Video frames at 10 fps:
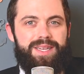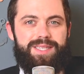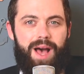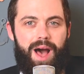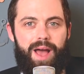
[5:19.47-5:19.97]

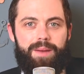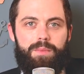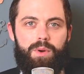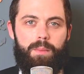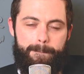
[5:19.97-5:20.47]

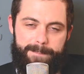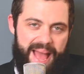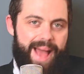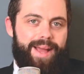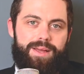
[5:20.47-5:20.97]
time
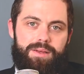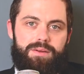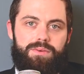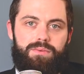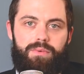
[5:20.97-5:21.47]
back,
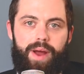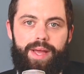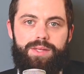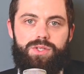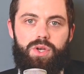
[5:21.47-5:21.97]
right?